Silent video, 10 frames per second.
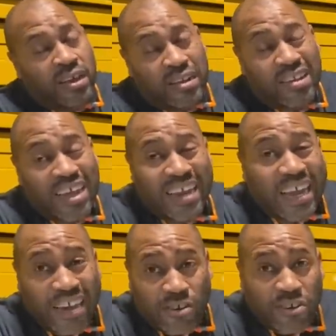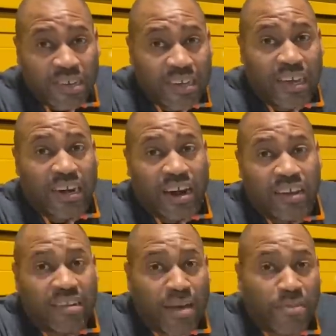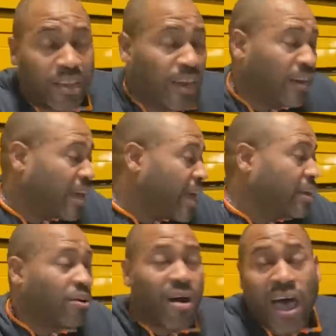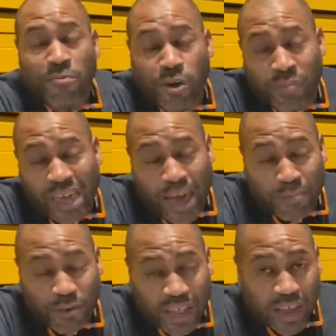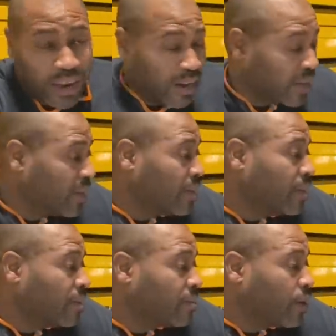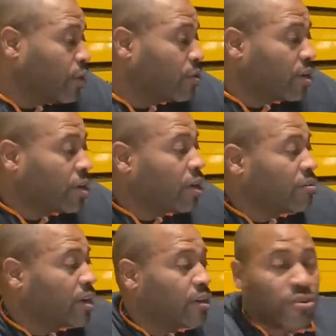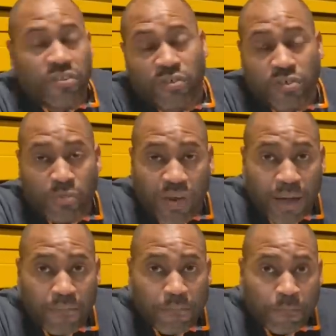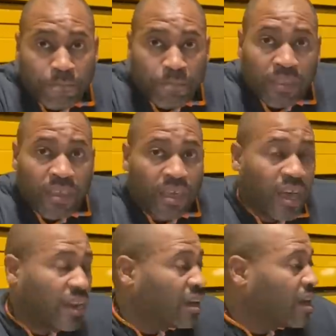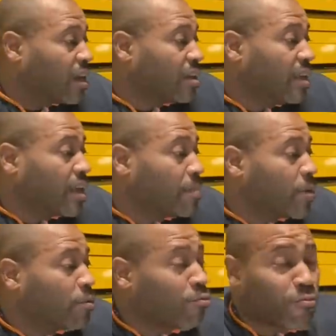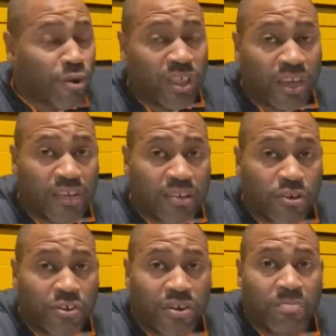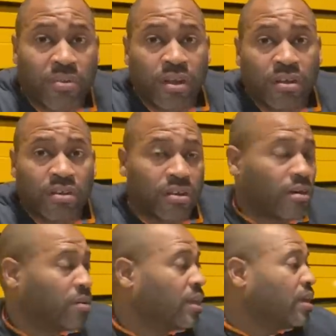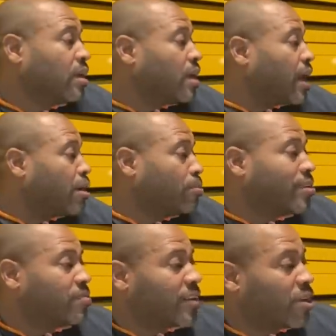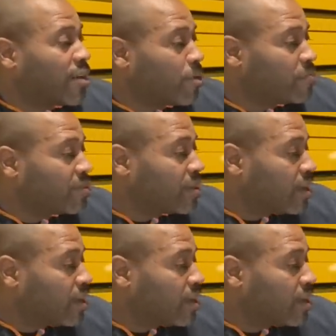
it's like an inch sticking out of the top of the lid. I know I wouldn't be happy with that look. So Cody noticed it was a problem, and he came out with a really good solution. So I hope this video helps.